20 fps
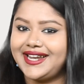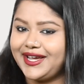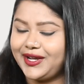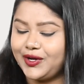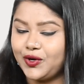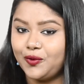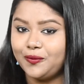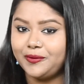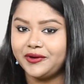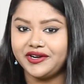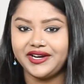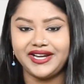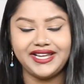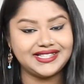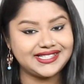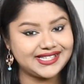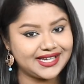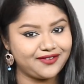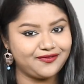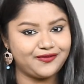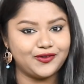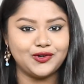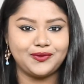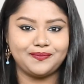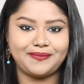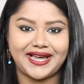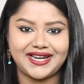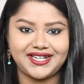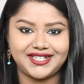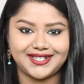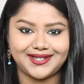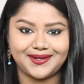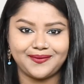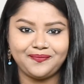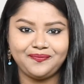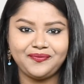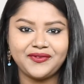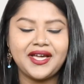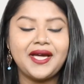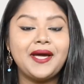like Uber Eats and Foodpanda.
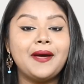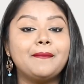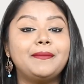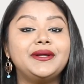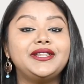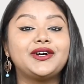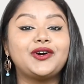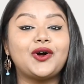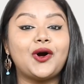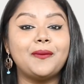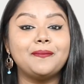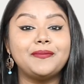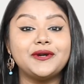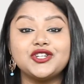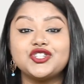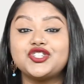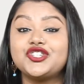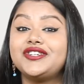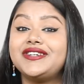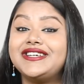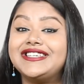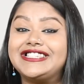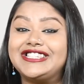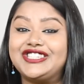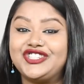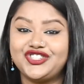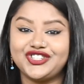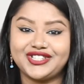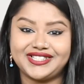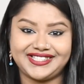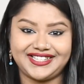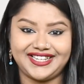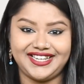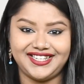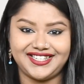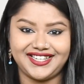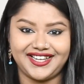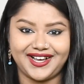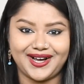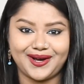But the competition is just
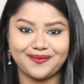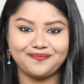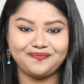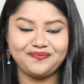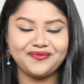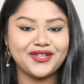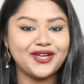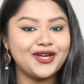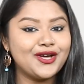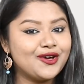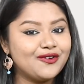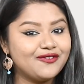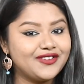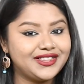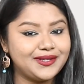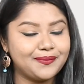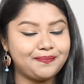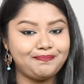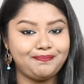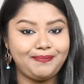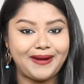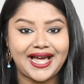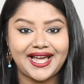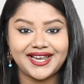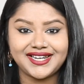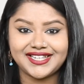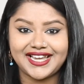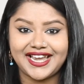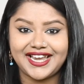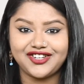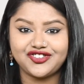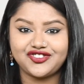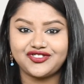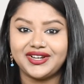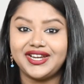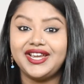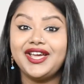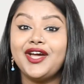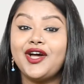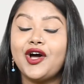heating up. With the planned
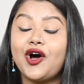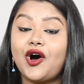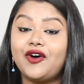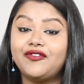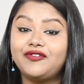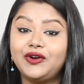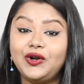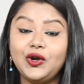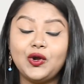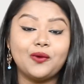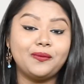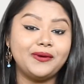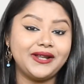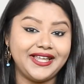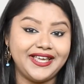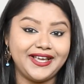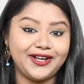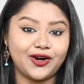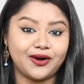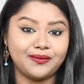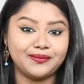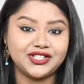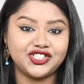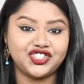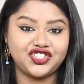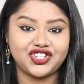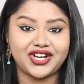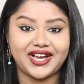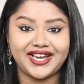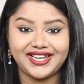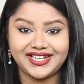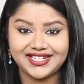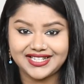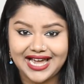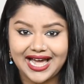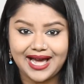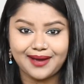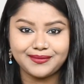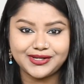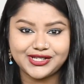entry of global e-commerce giant
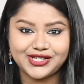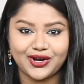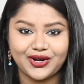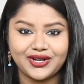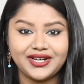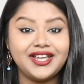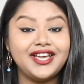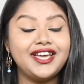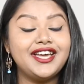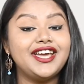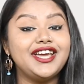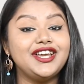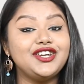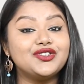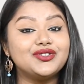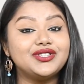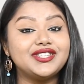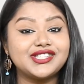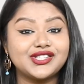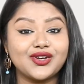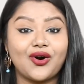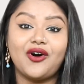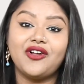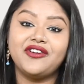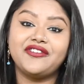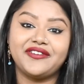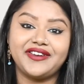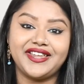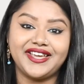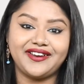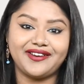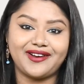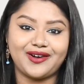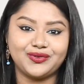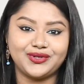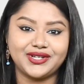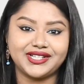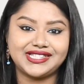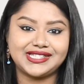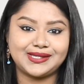Amazon into this already
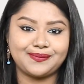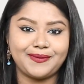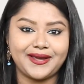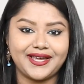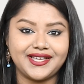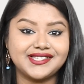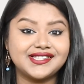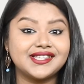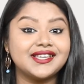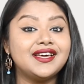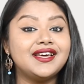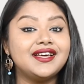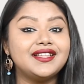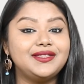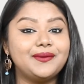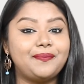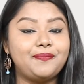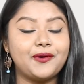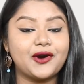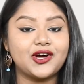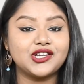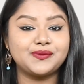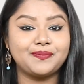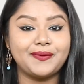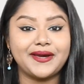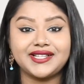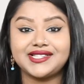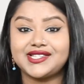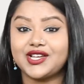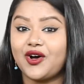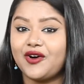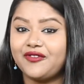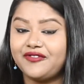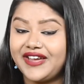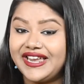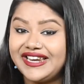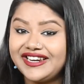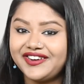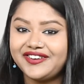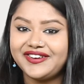crowded space, the prospects of
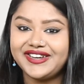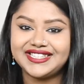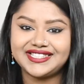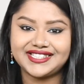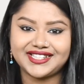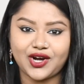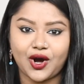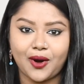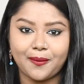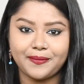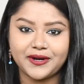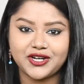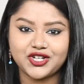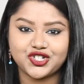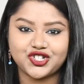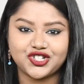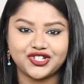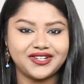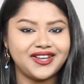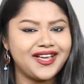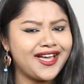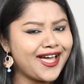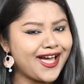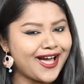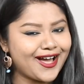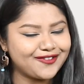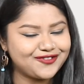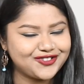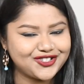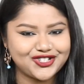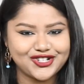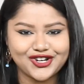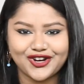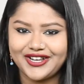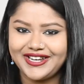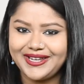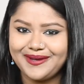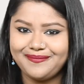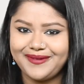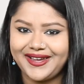increased competition have
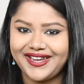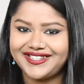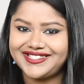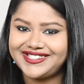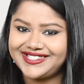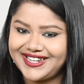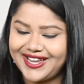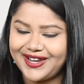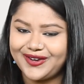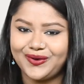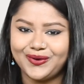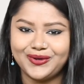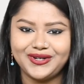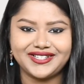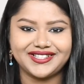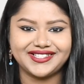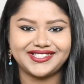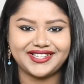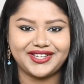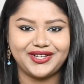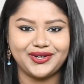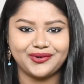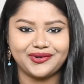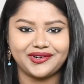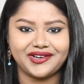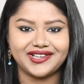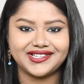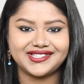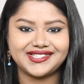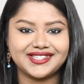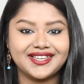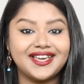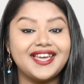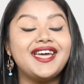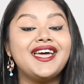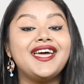surely made stakeholders curious.